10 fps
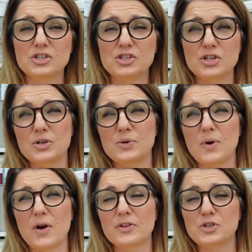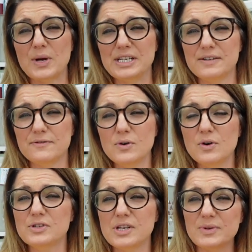due on the
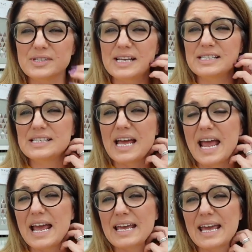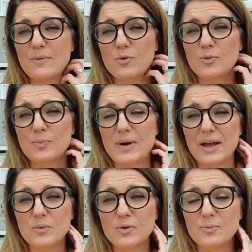24th so on Saturday it will
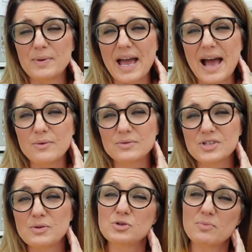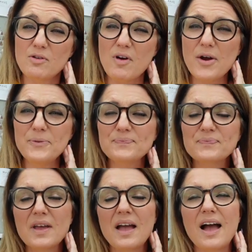it will be out so tomorrow
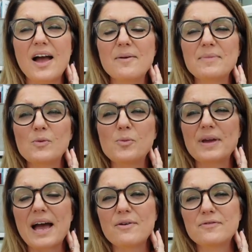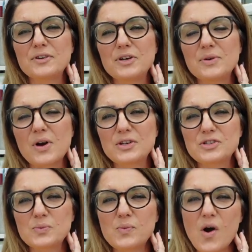um, it will be out for you guys
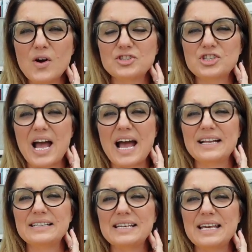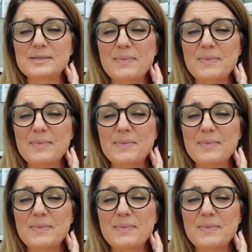to watch and it's